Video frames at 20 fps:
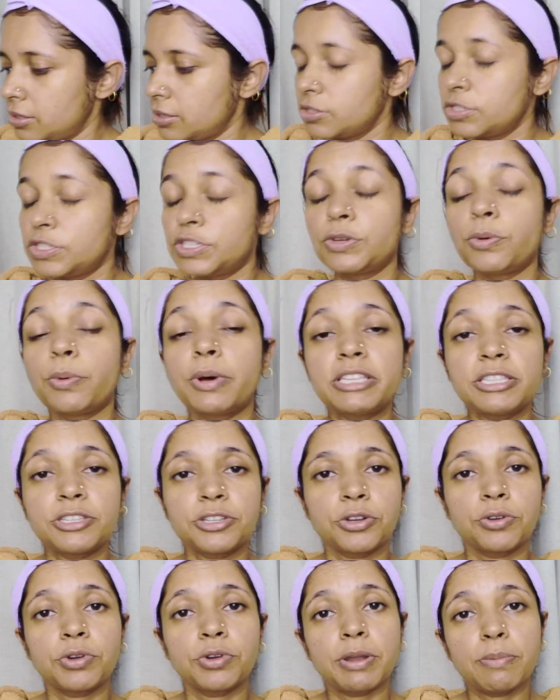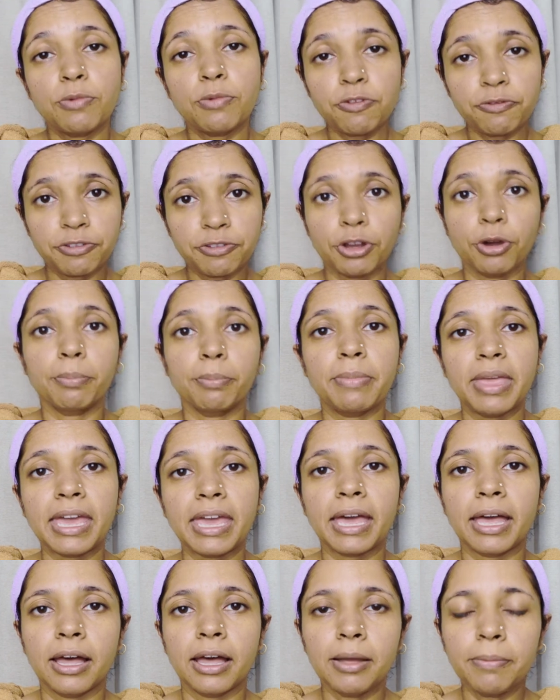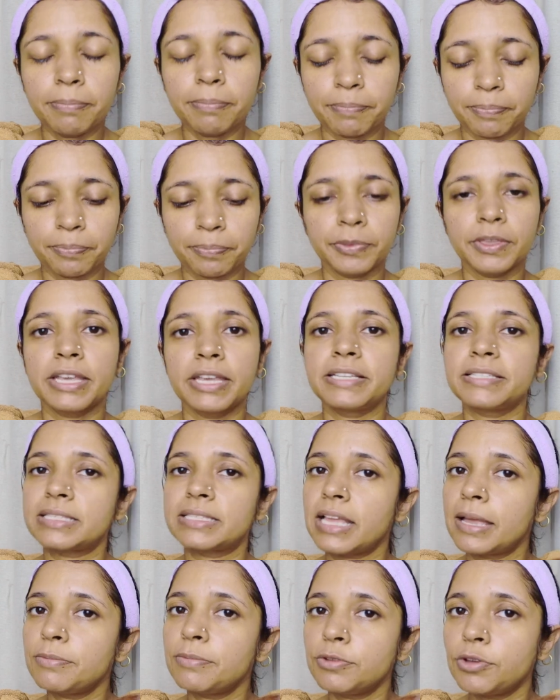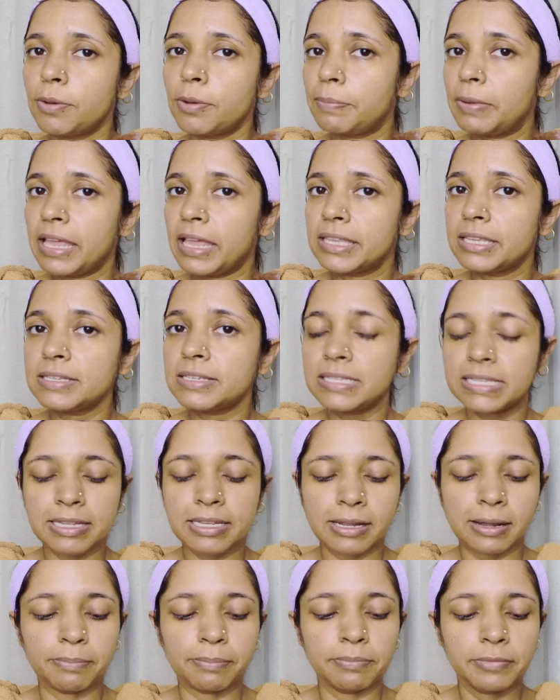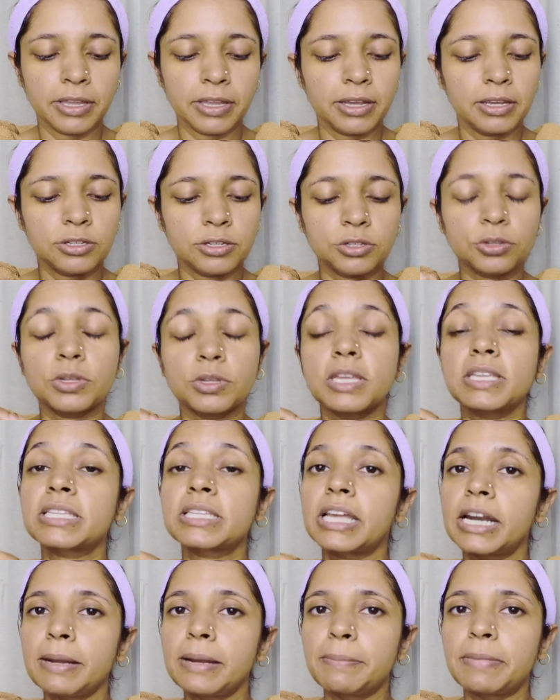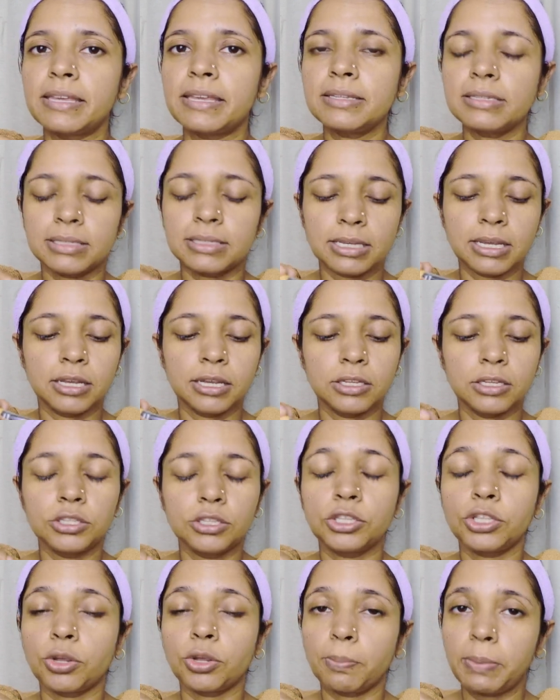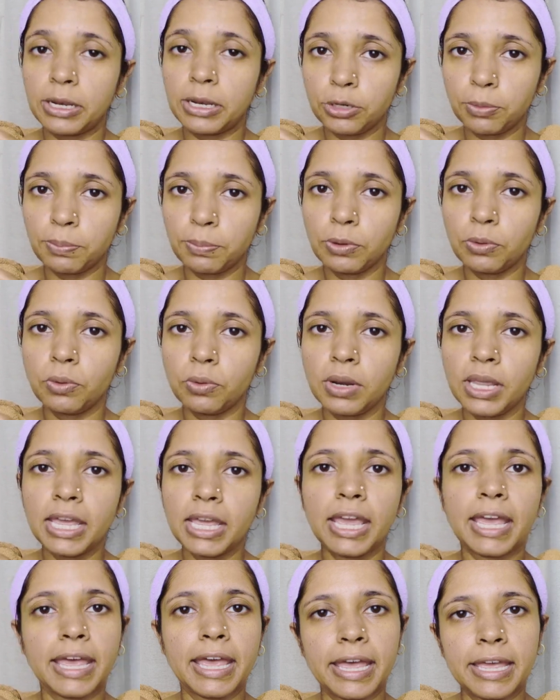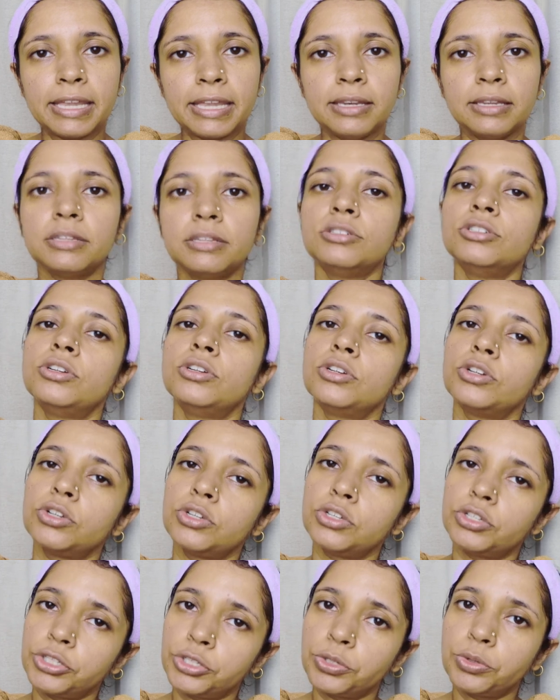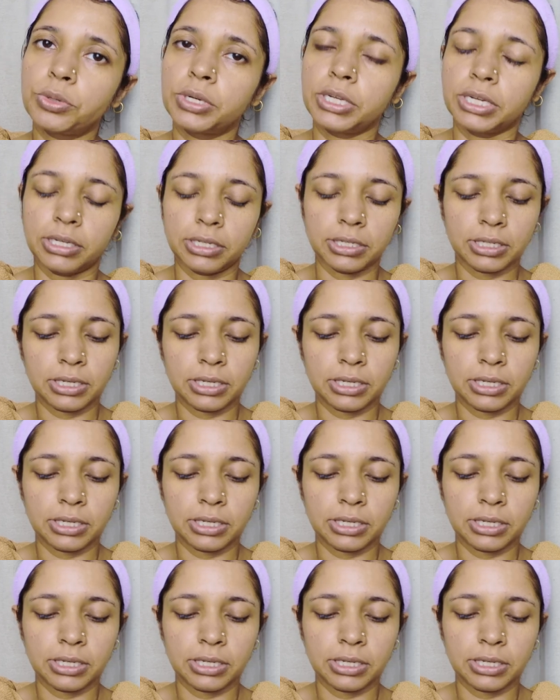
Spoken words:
So once you remove your makeup, it's time to apply the scrub. So the scrub is tomato puree and sugar.